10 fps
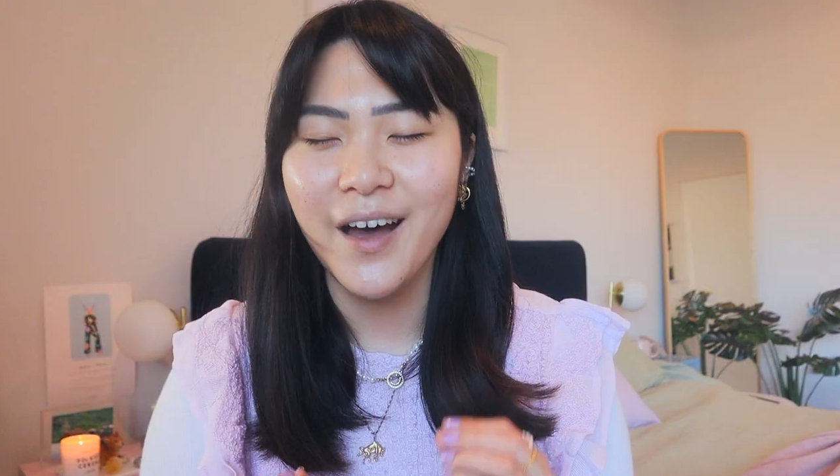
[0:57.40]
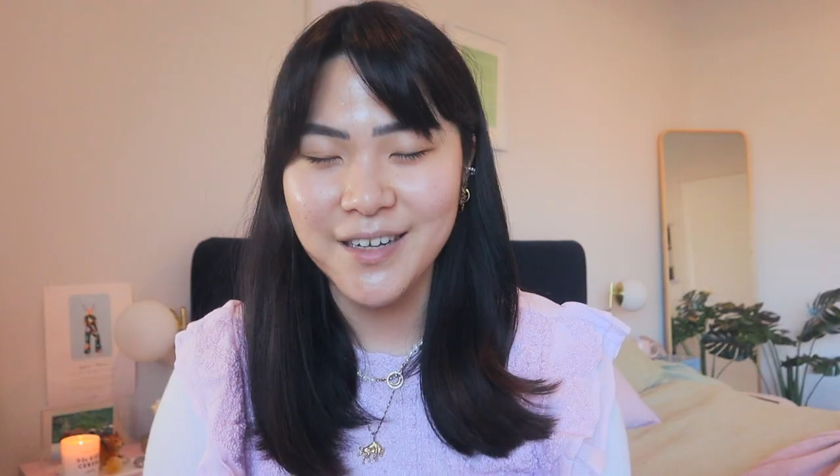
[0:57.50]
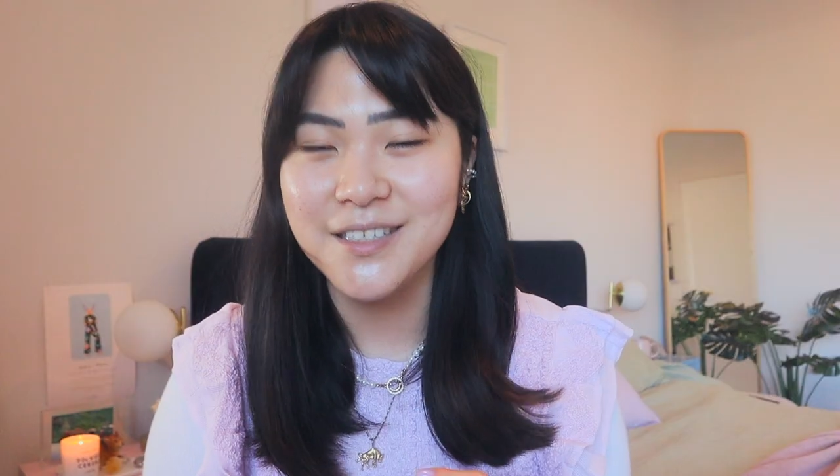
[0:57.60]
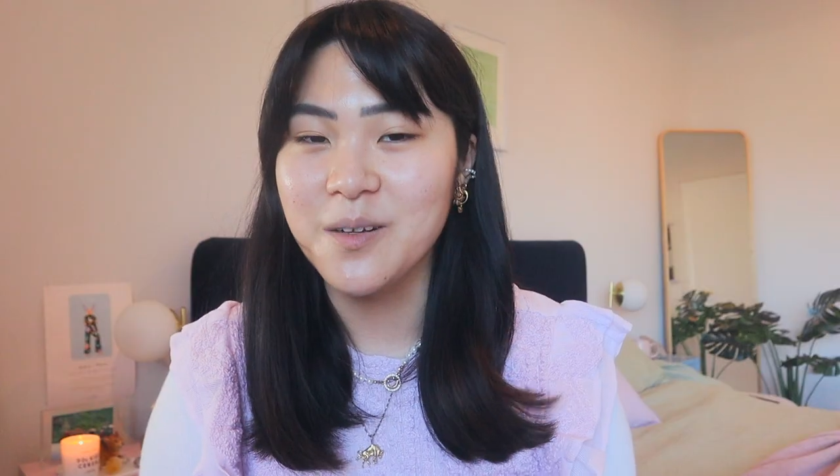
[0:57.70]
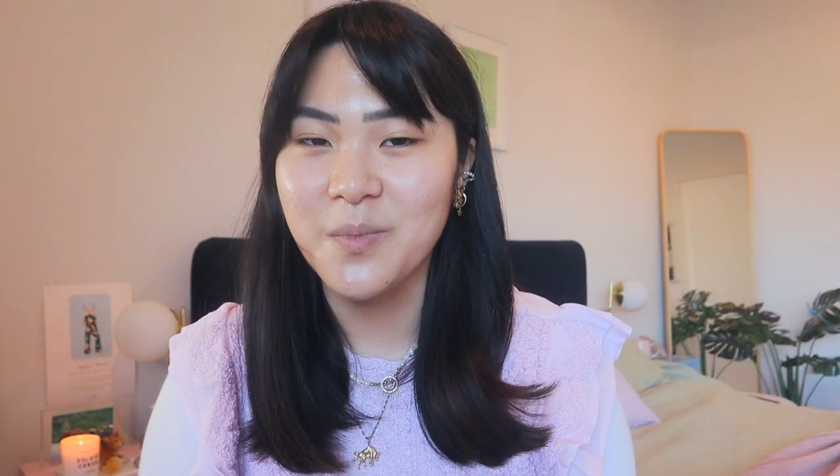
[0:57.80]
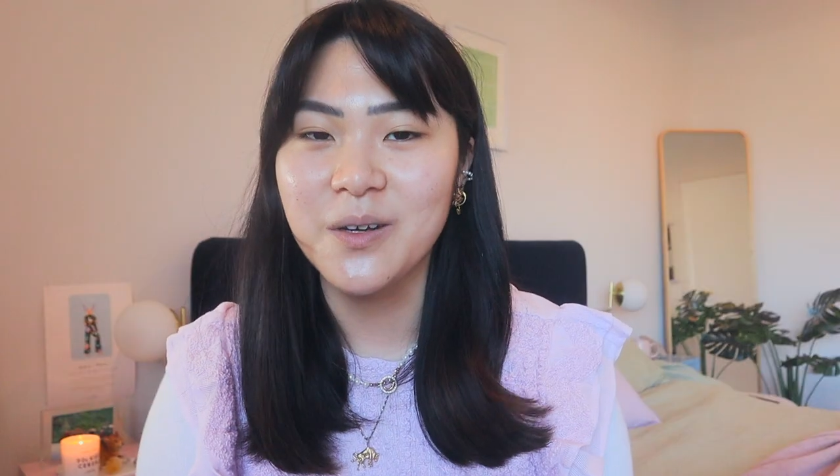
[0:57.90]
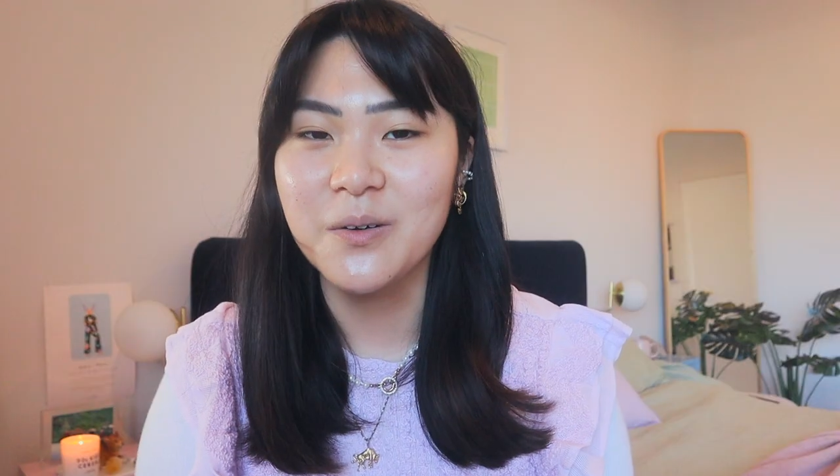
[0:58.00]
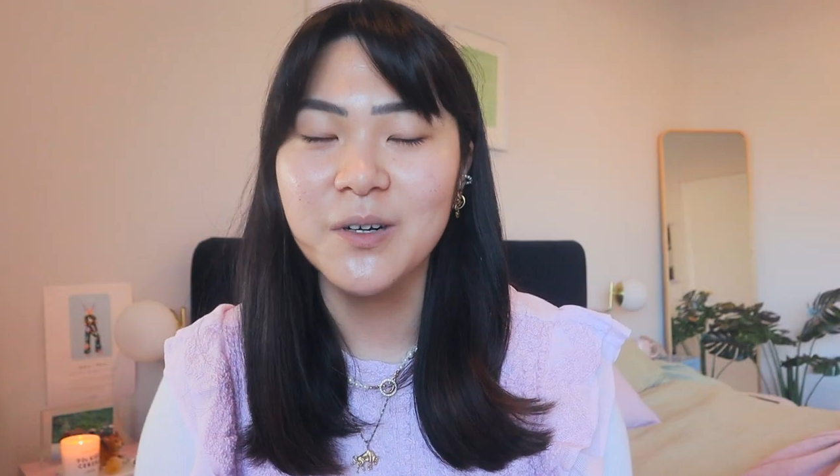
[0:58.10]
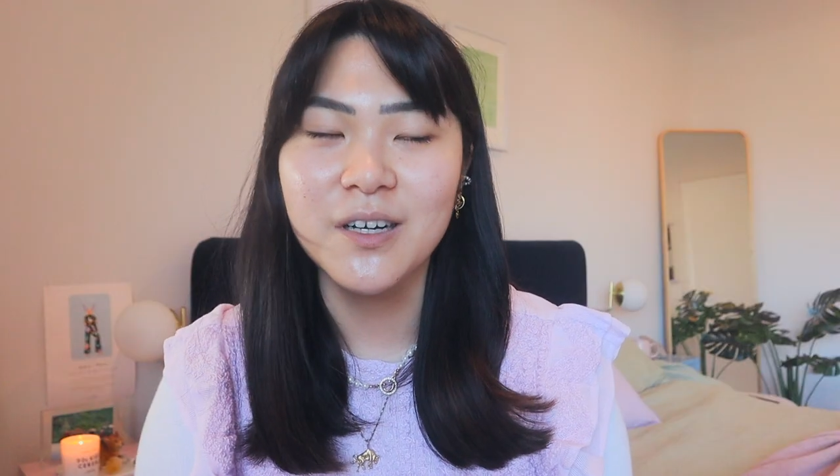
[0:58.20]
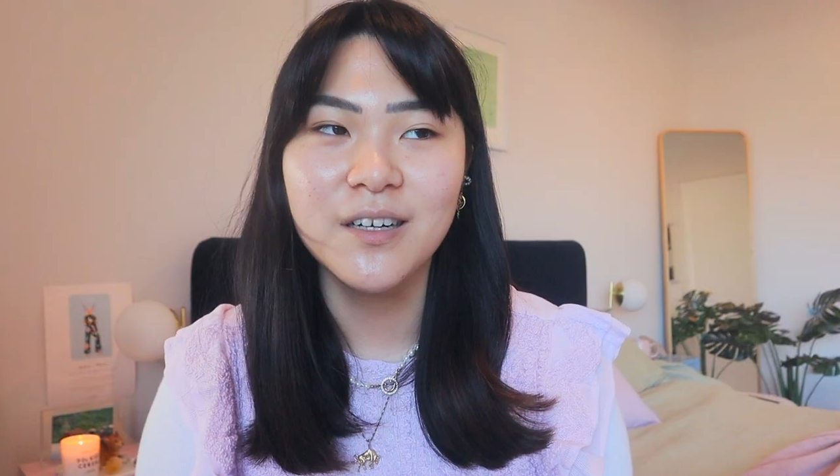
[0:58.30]
I did a big
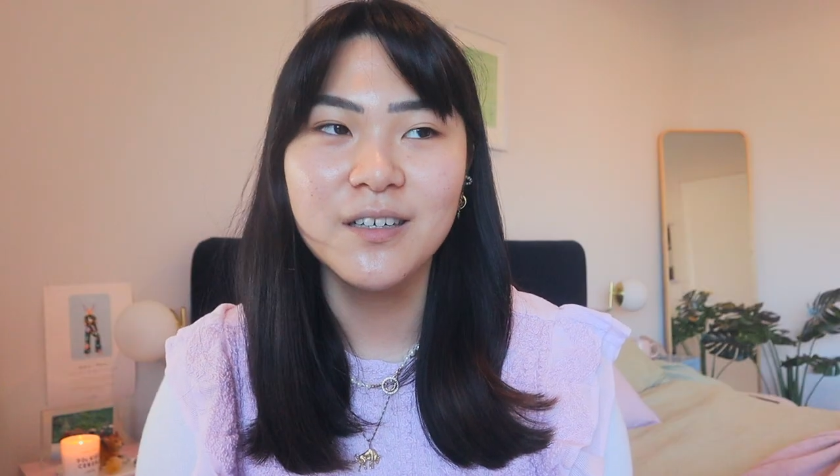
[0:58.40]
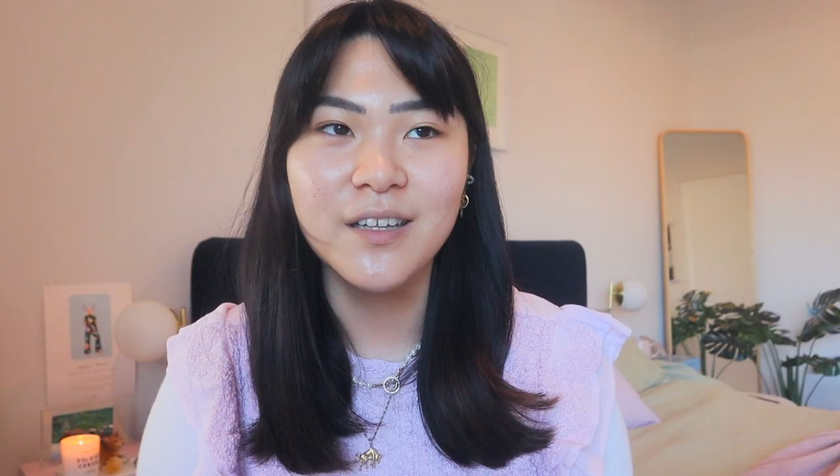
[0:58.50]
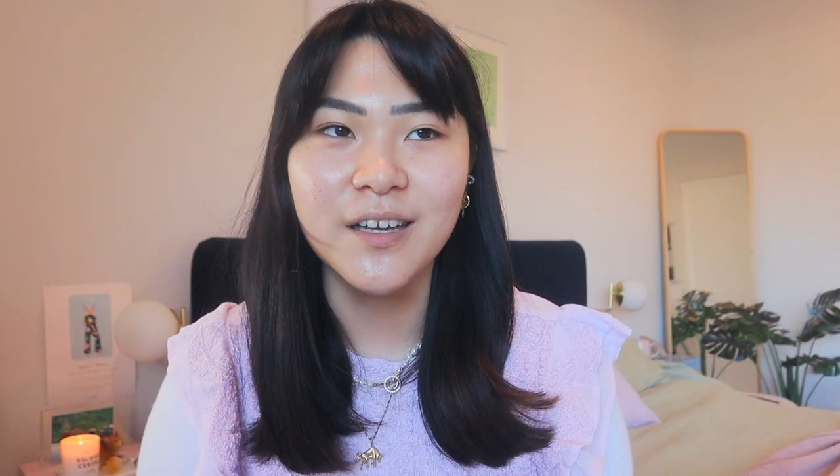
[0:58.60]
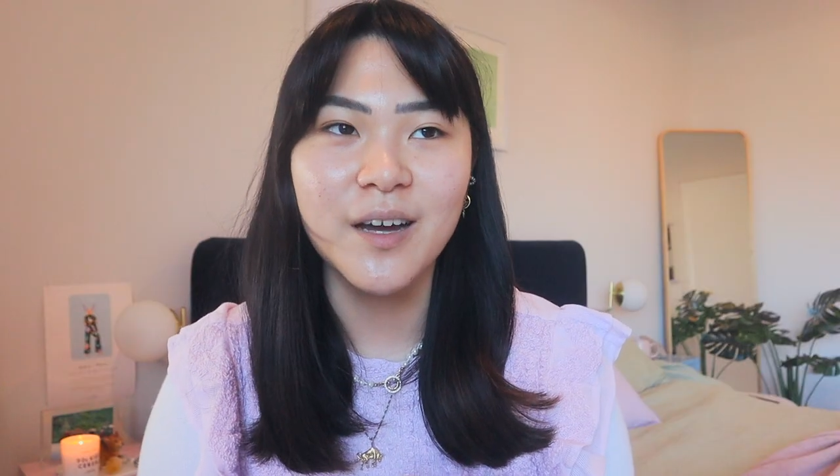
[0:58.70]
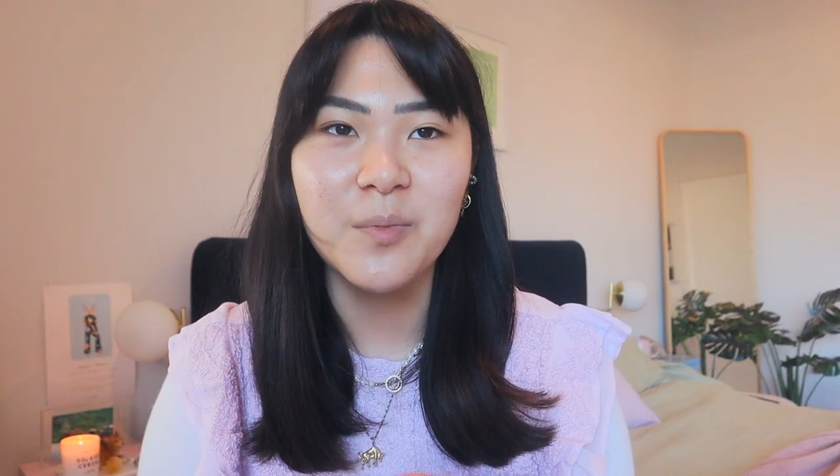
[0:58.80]
order. Like,